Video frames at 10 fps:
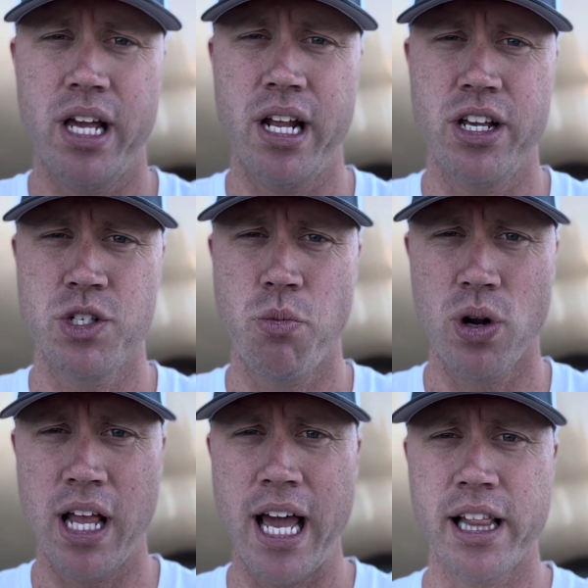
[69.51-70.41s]
it is more
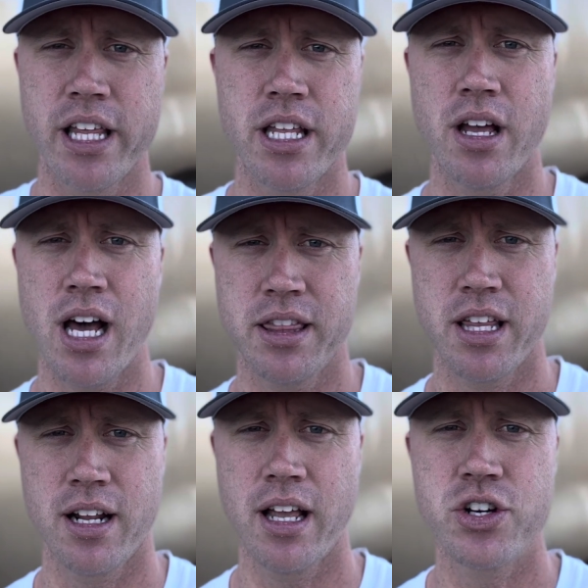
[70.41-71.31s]
likely than not
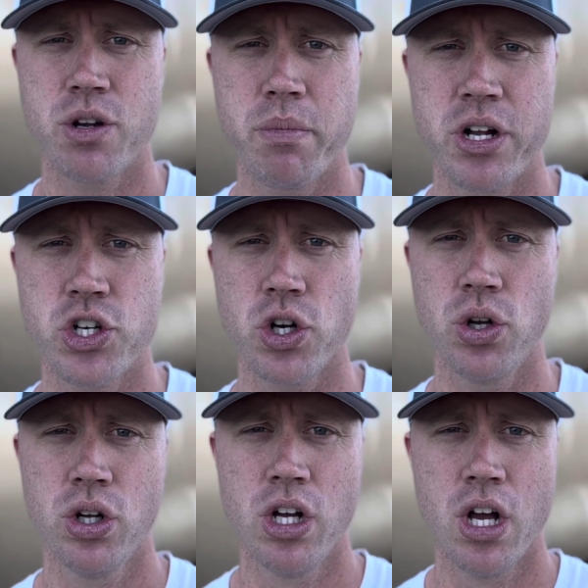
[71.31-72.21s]
that Elijah Mitchell